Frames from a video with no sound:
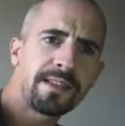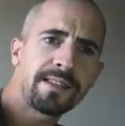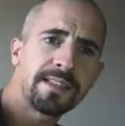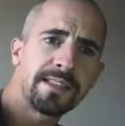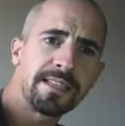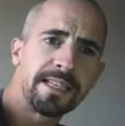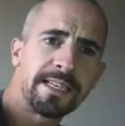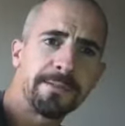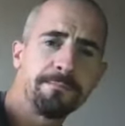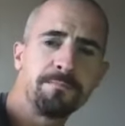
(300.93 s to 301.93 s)
The
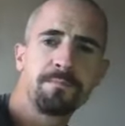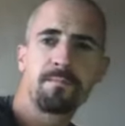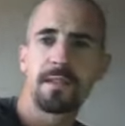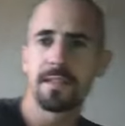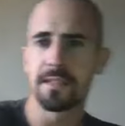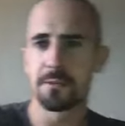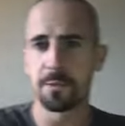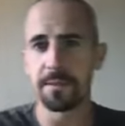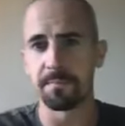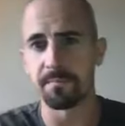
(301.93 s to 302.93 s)
um the
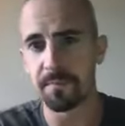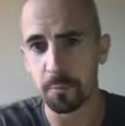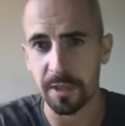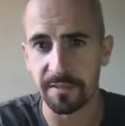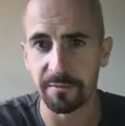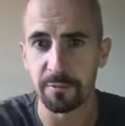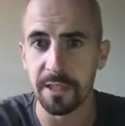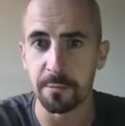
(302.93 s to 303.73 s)
swim went really